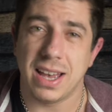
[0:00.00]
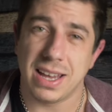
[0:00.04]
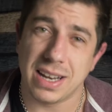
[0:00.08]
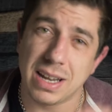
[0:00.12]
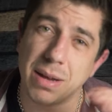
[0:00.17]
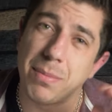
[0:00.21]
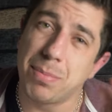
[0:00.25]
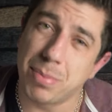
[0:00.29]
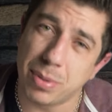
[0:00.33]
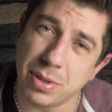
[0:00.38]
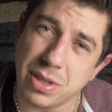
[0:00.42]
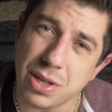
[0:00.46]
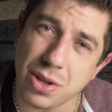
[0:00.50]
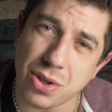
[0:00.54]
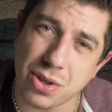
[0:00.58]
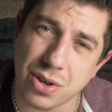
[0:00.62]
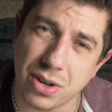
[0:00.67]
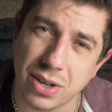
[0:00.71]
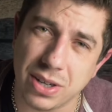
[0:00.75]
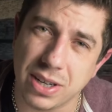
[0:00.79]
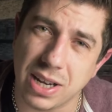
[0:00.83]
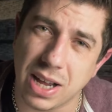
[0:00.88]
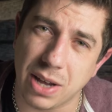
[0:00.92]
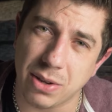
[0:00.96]
And I'm pretty
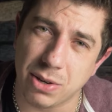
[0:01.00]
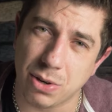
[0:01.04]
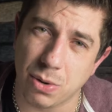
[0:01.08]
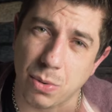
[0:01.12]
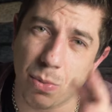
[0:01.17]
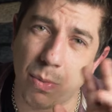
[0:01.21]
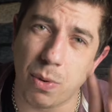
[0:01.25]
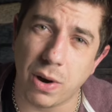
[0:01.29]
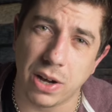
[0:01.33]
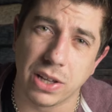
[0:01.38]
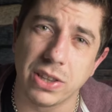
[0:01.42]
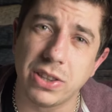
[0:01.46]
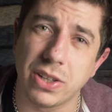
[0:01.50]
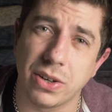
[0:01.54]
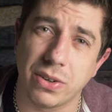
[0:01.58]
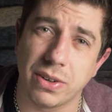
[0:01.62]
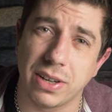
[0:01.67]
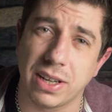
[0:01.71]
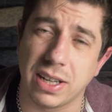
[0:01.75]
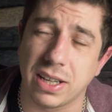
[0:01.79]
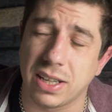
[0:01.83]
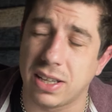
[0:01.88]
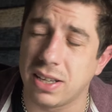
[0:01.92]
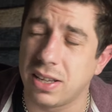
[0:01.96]
sure now you're
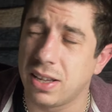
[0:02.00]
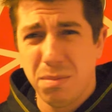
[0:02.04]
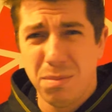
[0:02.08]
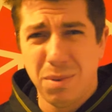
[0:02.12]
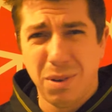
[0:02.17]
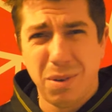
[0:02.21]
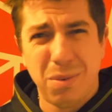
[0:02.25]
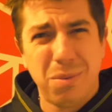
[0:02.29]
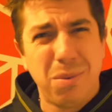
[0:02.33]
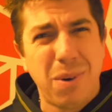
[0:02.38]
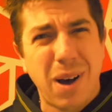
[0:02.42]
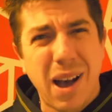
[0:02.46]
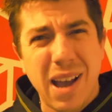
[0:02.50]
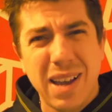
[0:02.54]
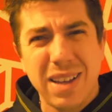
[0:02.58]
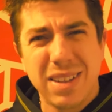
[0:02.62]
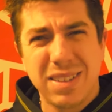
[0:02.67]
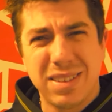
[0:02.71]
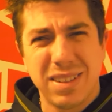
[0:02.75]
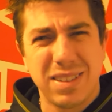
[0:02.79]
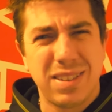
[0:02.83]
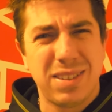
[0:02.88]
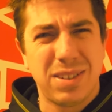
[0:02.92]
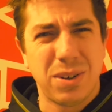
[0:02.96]
wondering, well, why
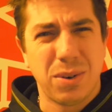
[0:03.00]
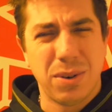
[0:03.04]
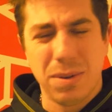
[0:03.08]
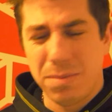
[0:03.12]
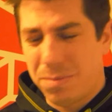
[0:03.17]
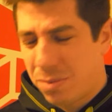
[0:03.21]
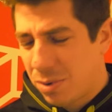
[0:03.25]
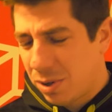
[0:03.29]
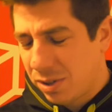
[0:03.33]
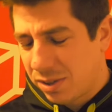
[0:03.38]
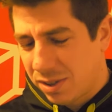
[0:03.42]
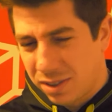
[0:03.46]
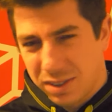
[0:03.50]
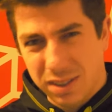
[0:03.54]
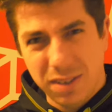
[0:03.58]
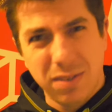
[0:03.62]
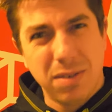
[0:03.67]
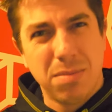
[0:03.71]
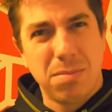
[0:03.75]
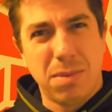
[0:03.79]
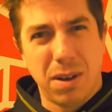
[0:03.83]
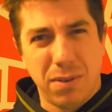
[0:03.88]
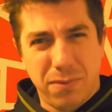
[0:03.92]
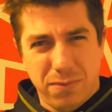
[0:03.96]
is this so important?
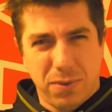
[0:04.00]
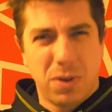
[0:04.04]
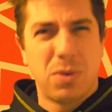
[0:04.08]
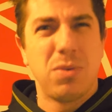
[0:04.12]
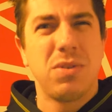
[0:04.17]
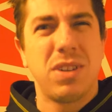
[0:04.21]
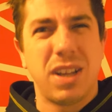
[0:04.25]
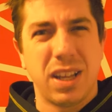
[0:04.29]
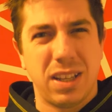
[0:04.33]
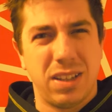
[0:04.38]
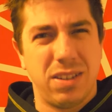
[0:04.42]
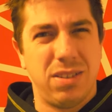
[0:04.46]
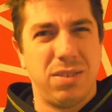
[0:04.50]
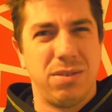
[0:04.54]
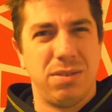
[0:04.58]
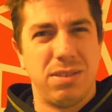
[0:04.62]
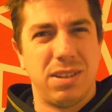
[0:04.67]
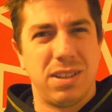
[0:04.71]
Even my phone can do